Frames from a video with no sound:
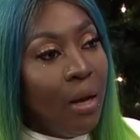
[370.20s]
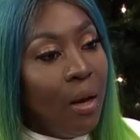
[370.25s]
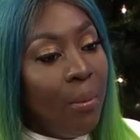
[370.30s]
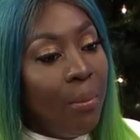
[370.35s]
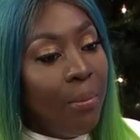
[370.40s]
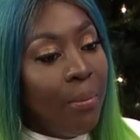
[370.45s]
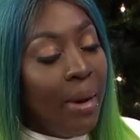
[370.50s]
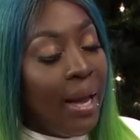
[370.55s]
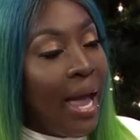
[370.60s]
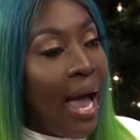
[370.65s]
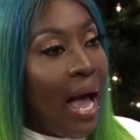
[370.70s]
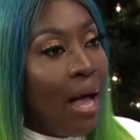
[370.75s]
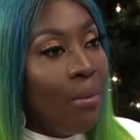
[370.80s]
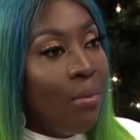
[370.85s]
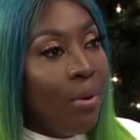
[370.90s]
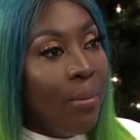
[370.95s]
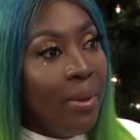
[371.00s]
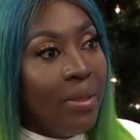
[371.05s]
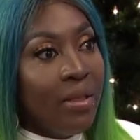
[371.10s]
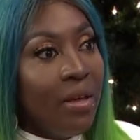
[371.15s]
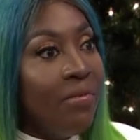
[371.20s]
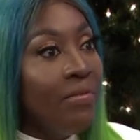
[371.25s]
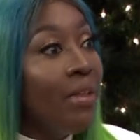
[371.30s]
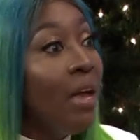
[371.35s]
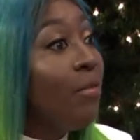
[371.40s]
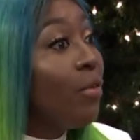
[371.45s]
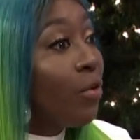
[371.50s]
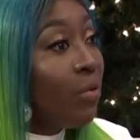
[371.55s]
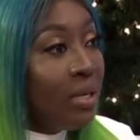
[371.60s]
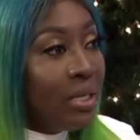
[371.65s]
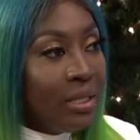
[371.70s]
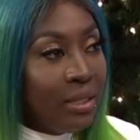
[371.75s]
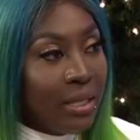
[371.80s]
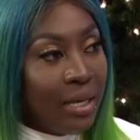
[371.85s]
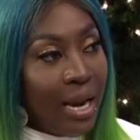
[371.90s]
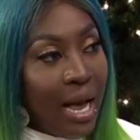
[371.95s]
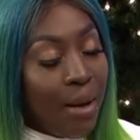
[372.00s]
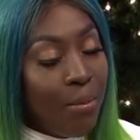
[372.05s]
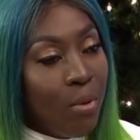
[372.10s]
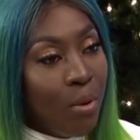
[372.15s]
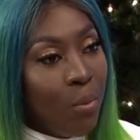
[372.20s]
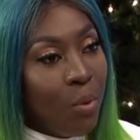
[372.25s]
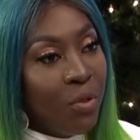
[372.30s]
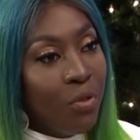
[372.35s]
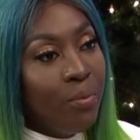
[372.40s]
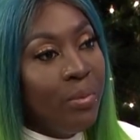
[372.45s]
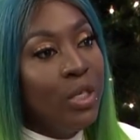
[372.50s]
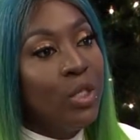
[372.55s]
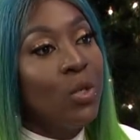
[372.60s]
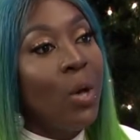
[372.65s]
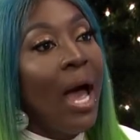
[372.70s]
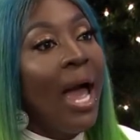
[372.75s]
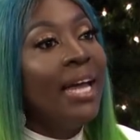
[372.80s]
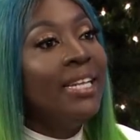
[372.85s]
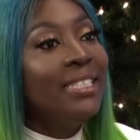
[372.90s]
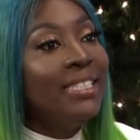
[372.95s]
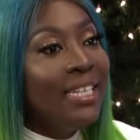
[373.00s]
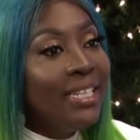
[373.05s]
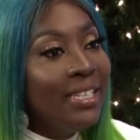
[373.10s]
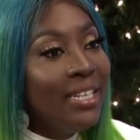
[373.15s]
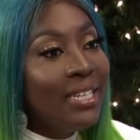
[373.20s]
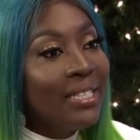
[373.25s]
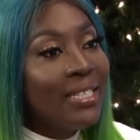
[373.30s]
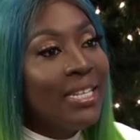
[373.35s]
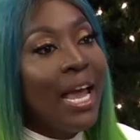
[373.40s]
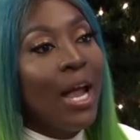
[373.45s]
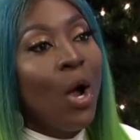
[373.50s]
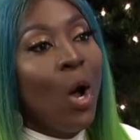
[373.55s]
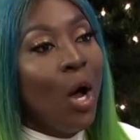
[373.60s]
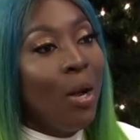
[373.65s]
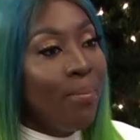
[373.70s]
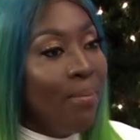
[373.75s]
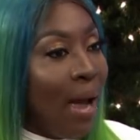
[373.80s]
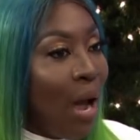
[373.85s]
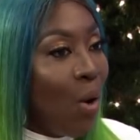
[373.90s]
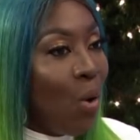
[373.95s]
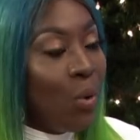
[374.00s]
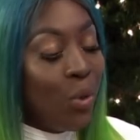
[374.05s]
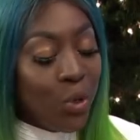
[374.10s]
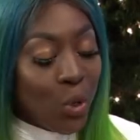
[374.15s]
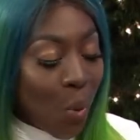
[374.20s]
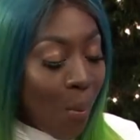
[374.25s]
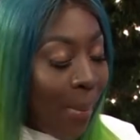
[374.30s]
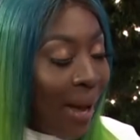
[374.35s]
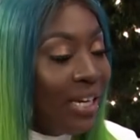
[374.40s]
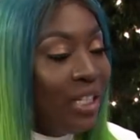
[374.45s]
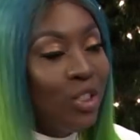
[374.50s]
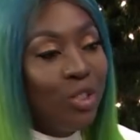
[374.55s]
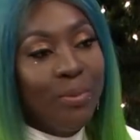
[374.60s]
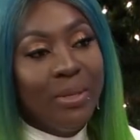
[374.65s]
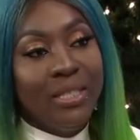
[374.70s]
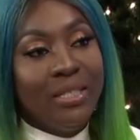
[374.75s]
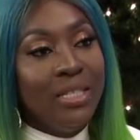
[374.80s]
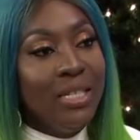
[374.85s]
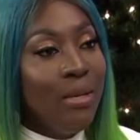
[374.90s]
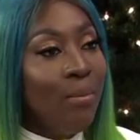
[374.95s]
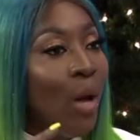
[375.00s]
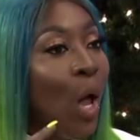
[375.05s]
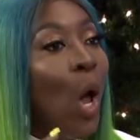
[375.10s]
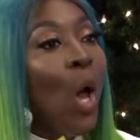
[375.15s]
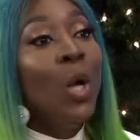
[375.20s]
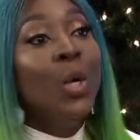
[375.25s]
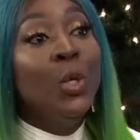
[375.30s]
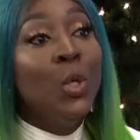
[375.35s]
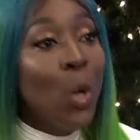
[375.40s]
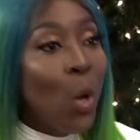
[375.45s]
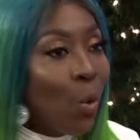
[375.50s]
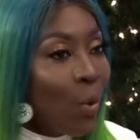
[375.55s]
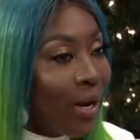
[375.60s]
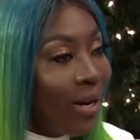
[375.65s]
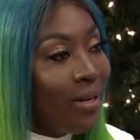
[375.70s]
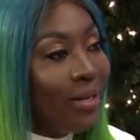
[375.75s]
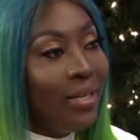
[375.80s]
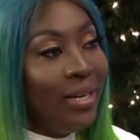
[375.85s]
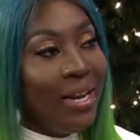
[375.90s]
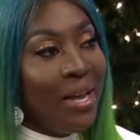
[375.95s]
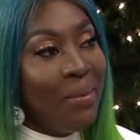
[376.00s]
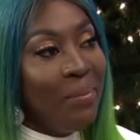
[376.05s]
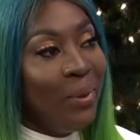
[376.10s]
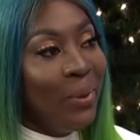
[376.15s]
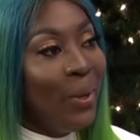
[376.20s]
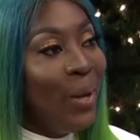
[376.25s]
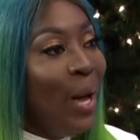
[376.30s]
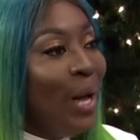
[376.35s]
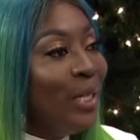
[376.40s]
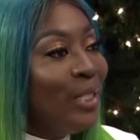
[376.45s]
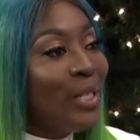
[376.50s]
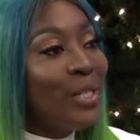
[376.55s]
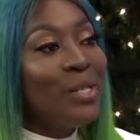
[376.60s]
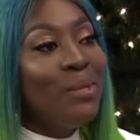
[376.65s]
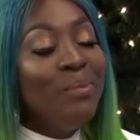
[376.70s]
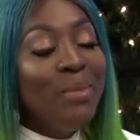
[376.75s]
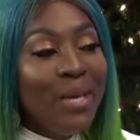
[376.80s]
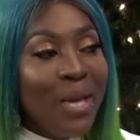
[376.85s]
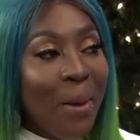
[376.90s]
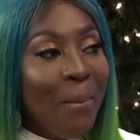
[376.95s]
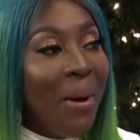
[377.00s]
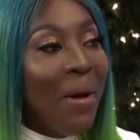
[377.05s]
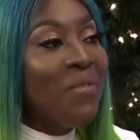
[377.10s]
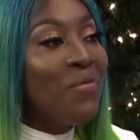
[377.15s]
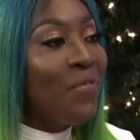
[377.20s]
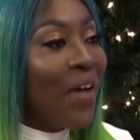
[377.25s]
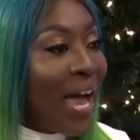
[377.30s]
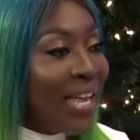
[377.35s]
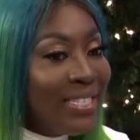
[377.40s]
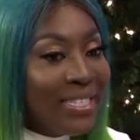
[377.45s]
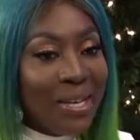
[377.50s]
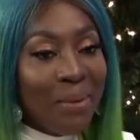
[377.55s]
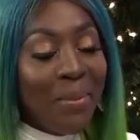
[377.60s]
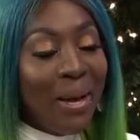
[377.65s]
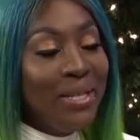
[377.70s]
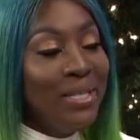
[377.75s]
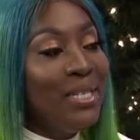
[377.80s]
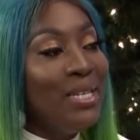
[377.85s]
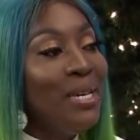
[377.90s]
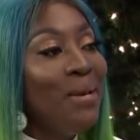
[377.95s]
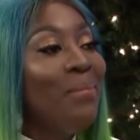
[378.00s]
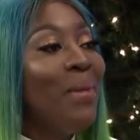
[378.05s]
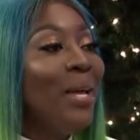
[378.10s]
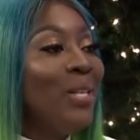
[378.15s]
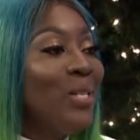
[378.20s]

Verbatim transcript: um, my album and they've never released an album with me. So I did this like on my own, no management team, no record label, just me and my fans and my team